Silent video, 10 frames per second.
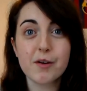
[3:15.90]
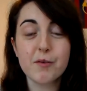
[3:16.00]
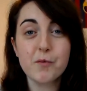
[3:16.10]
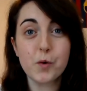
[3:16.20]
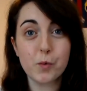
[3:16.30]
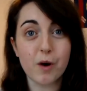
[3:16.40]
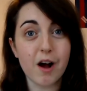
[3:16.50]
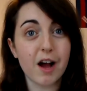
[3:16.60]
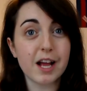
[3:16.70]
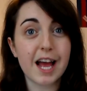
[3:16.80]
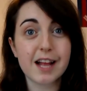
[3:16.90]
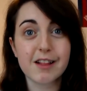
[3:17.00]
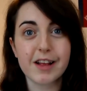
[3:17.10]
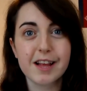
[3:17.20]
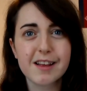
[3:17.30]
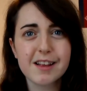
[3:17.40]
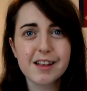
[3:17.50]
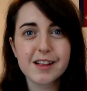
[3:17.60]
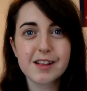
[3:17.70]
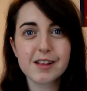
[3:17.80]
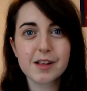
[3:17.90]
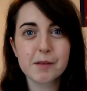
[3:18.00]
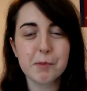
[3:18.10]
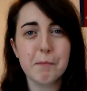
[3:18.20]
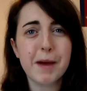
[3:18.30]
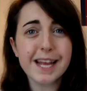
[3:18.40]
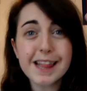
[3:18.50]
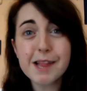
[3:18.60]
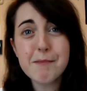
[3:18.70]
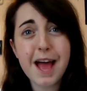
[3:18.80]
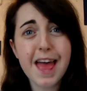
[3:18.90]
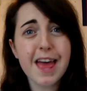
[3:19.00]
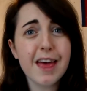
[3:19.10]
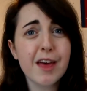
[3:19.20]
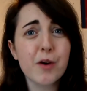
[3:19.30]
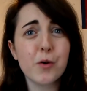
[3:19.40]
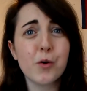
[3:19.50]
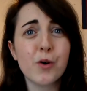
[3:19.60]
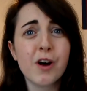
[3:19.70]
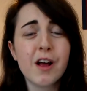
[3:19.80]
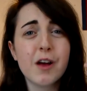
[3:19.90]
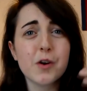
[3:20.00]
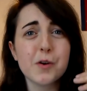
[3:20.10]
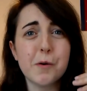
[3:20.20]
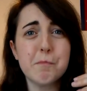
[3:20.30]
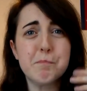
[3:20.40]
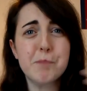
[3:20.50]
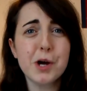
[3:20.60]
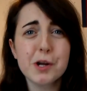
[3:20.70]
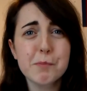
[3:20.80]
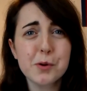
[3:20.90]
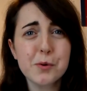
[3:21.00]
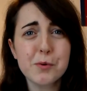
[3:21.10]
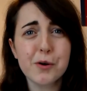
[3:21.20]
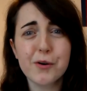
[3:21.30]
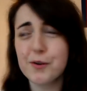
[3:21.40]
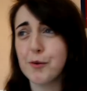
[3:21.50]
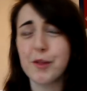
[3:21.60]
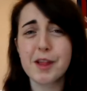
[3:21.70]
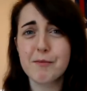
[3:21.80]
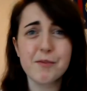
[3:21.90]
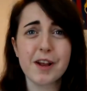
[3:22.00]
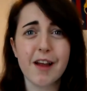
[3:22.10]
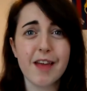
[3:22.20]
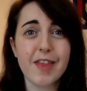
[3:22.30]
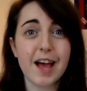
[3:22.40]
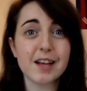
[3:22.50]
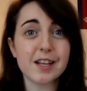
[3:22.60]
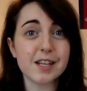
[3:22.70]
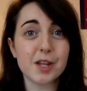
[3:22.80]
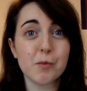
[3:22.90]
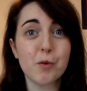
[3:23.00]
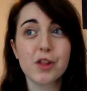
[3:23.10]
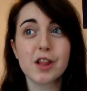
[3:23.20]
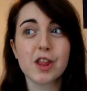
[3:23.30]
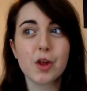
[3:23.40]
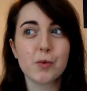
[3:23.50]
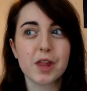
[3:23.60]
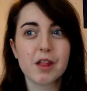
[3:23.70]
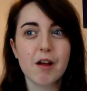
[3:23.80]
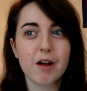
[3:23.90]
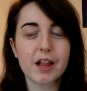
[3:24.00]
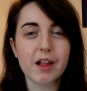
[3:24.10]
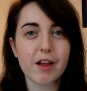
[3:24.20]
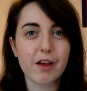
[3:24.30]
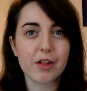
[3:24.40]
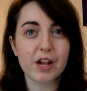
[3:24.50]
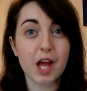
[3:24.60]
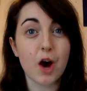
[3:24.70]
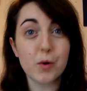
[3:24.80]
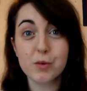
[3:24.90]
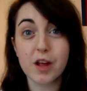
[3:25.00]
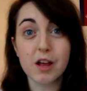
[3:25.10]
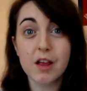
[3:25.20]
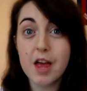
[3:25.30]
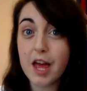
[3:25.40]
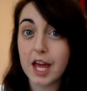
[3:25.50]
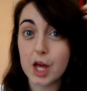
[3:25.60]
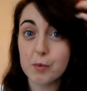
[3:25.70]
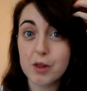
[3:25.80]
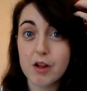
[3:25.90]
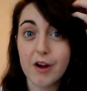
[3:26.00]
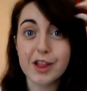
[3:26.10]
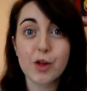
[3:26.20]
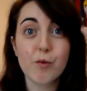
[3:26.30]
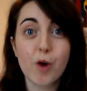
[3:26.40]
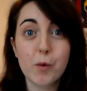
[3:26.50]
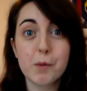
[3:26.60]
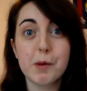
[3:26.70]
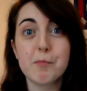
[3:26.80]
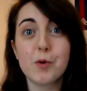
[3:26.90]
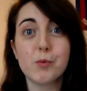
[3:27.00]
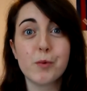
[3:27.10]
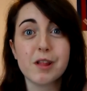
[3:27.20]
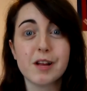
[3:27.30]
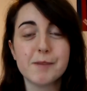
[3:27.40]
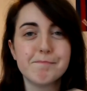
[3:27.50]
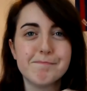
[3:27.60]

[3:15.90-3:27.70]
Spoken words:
thought I had like put paint in my hair or got bird pooed on or something like that, and it wasn't until it started, as I started to get older, it was starting to grow a bit more, and was like,